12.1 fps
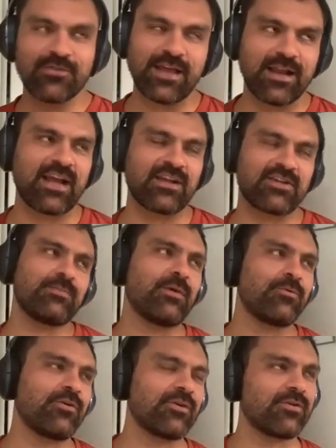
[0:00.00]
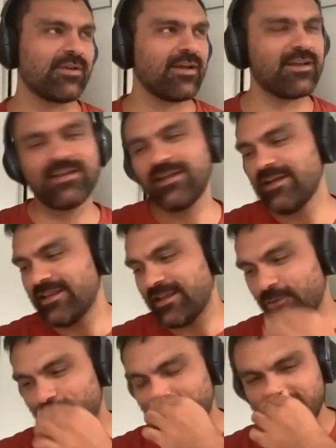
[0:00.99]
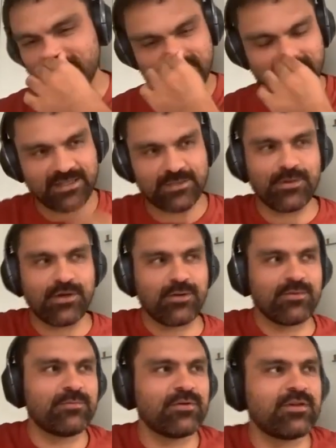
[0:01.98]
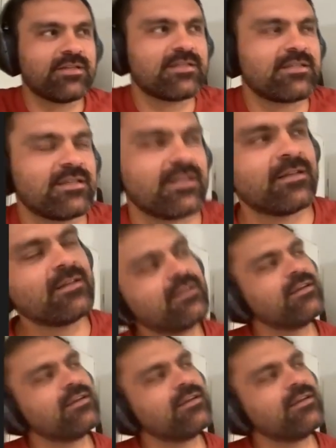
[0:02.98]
if that actually might work or not. That would be an interesting experiment, because then,